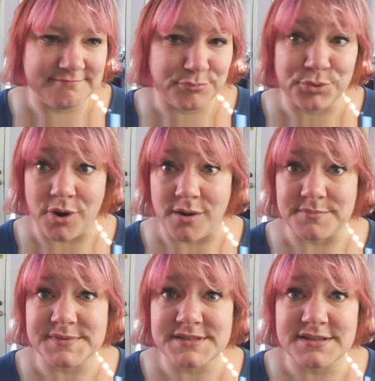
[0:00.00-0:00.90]

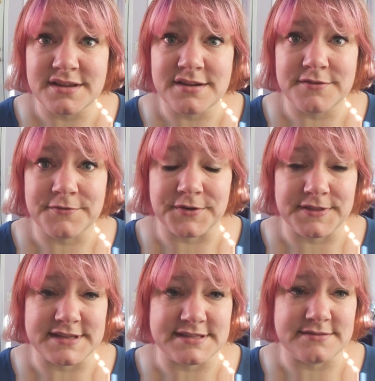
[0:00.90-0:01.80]
prompts for
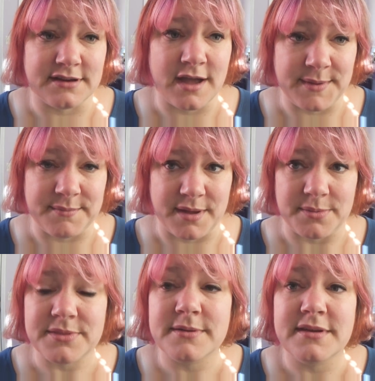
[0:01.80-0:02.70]
this coming
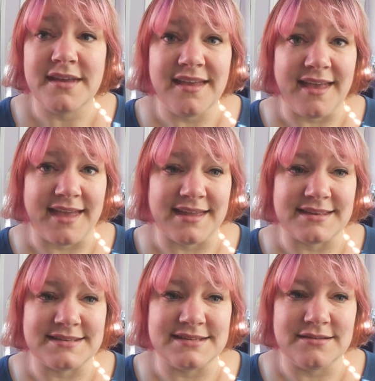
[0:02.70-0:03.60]
month.
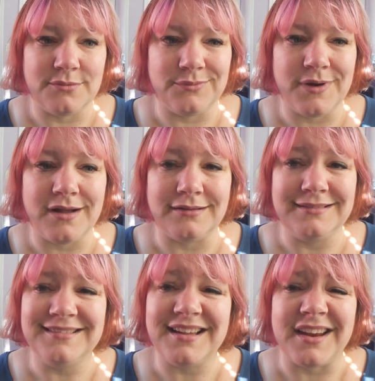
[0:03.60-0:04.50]
And while
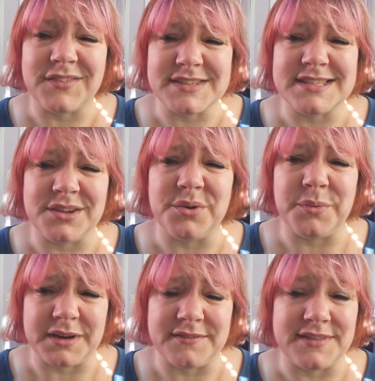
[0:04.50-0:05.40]
not every single
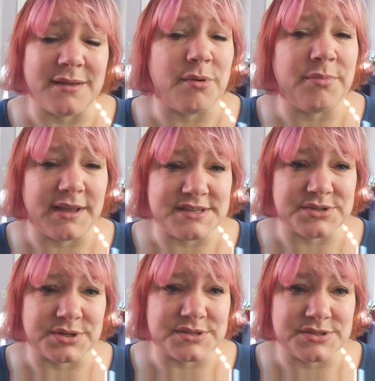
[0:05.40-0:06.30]
one of them applies
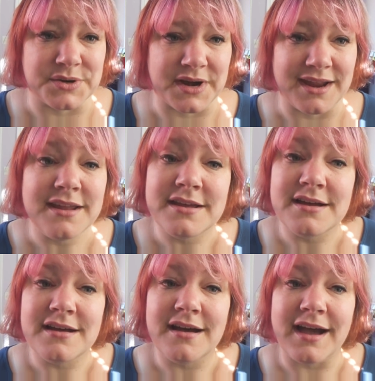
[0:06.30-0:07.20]
to her story,
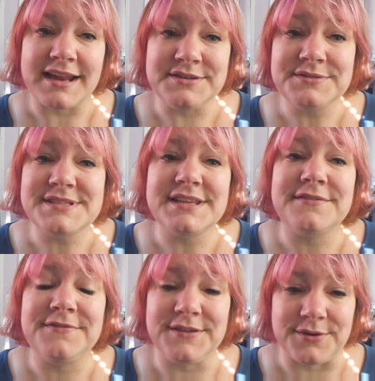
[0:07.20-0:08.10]
I do see a
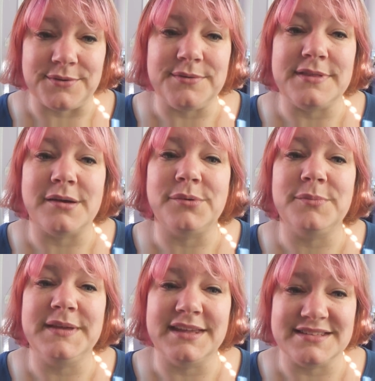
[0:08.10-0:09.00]
few that will
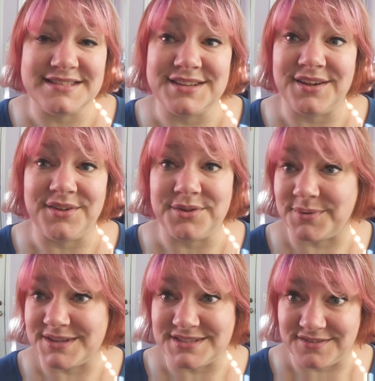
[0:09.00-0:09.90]
begin to tell the
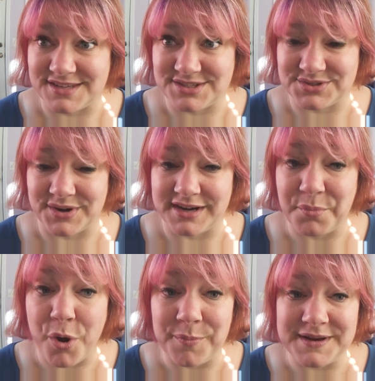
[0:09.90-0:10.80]
rest of this story. And
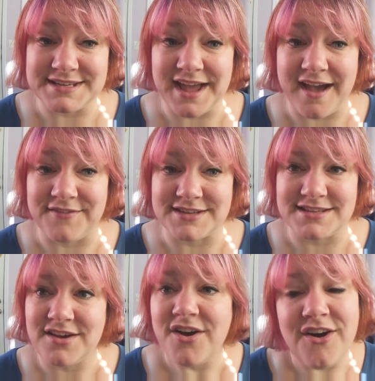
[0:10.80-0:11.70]
I'm hoping to have it